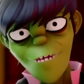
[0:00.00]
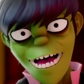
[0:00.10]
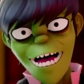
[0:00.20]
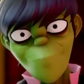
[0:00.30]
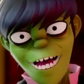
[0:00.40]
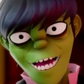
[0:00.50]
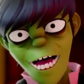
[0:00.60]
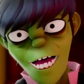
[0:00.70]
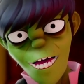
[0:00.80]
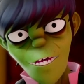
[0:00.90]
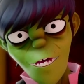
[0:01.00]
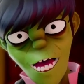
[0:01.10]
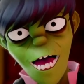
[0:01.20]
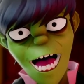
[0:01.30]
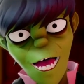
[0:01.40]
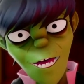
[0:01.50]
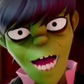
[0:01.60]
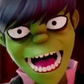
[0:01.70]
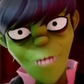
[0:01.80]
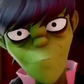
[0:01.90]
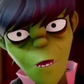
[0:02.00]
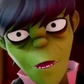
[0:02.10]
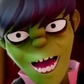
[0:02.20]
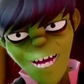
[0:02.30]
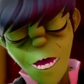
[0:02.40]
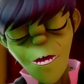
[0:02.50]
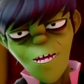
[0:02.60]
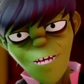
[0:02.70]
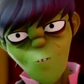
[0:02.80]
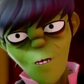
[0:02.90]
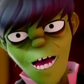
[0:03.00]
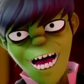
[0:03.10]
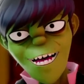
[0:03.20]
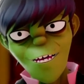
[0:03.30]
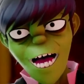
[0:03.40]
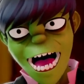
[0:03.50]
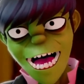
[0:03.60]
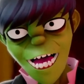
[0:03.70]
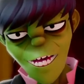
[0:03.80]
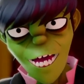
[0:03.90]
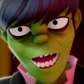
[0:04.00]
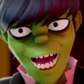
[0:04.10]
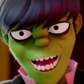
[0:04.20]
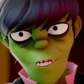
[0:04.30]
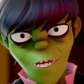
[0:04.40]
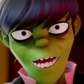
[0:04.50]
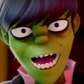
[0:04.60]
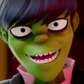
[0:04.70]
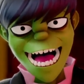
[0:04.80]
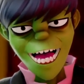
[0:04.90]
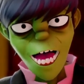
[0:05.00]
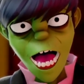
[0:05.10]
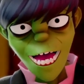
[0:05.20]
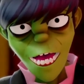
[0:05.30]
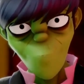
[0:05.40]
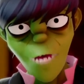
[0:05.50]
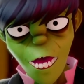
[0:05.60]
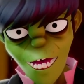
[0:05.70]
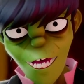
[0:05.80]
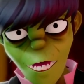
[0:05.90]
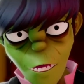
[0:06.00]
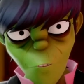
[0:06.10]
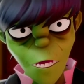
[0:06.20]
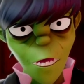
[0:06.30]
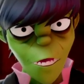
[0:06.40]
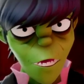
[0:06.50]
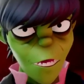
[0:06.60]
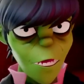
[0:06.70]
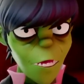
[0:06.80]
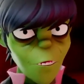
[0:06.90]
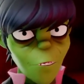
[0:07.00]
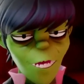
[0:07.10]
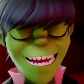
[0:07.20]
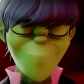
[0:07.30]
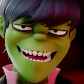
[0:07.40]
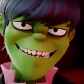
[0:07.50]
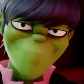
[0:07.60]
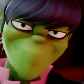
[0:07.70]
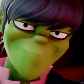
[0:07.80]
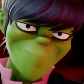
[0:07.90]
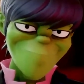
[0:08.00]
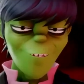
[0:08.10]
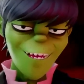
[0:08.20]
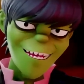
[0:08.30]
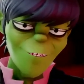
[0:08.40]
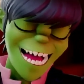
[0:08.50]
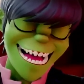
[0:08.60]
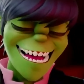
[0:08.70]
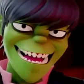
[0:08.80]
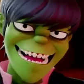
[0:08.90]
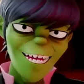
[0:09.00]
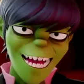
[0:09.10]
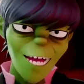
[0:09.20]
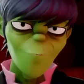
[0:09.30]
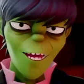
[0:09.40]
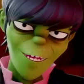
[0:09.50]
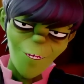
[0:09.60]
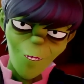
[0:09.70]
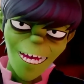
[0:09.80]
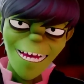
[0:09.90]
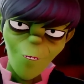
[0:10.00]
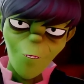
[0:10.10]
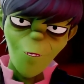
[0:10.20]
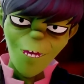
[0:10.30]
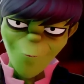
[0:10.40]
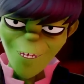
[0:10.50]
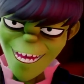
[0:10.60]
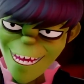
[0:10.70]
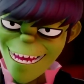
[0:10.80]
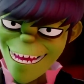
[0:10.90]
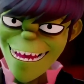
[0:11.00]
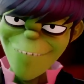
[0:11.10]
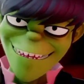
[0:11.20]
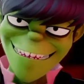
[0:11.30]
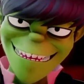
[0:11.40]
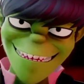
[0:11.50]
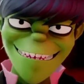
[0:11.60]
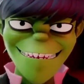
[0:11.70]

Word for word: I mean, let me tell you, that boy's got some real talent, and I don't say that lightly, mind you. I mean, mm, well, he's, he's no Murdoc Niccals, obviously, but yeah.